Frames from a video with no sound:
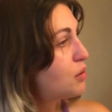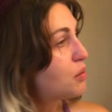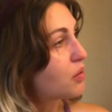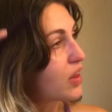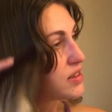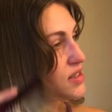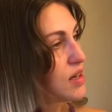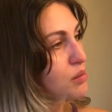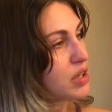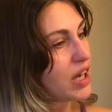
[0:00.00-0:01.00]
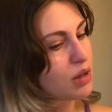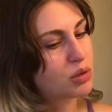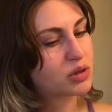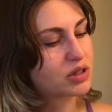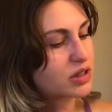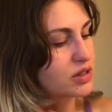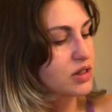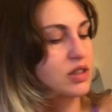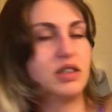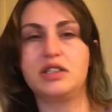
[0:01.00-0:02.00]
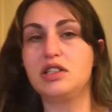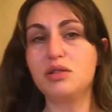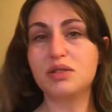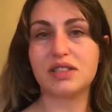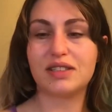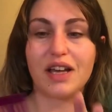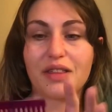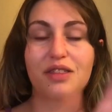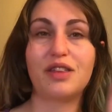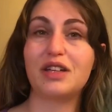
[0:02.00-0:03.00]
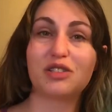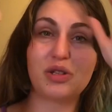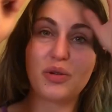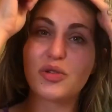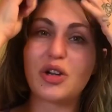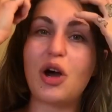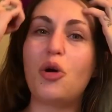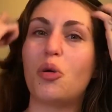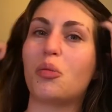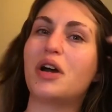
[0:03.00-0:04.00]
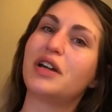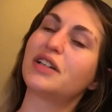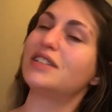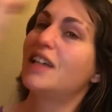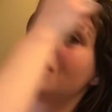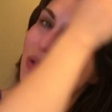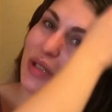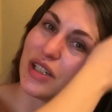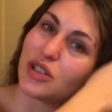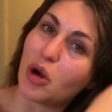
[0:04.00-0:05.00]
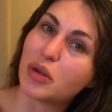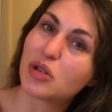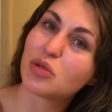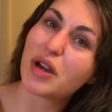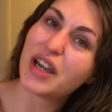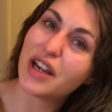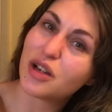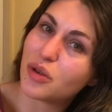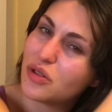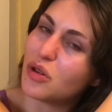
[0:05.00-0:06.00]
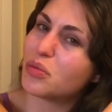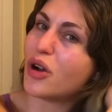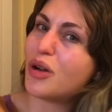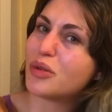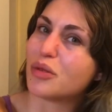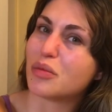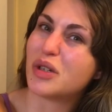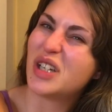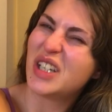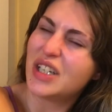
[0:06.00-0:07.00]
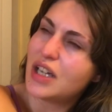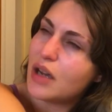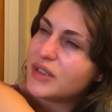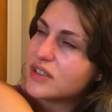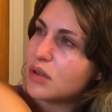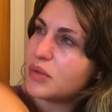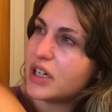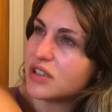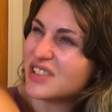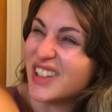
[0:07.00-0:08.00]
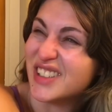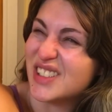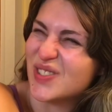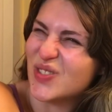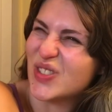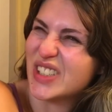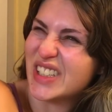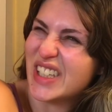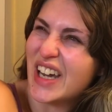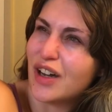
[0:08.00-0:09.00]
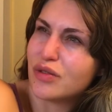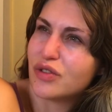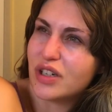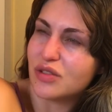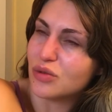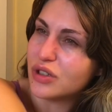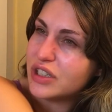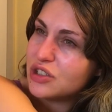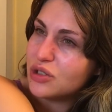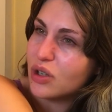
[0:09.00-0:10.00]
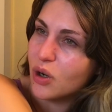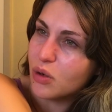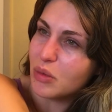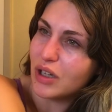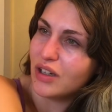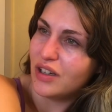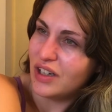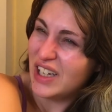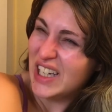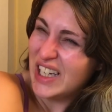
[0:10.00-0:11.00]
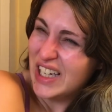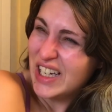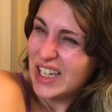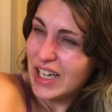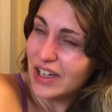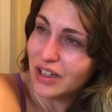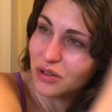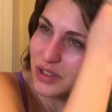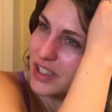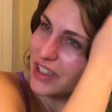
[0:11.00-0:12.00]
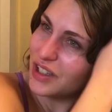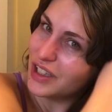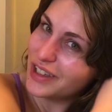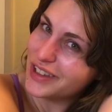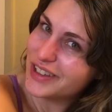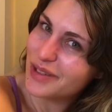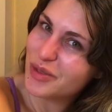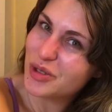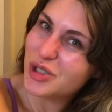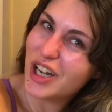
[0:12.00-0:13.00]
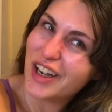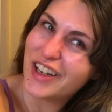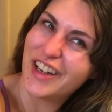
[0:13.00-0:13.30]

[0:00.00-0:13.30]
lets them be able to just use a thin tooth comb, continually combing through my hair with no problem. I mean, some hairstylists really have and really do hurt me, and I don't say anything because I'm too shy.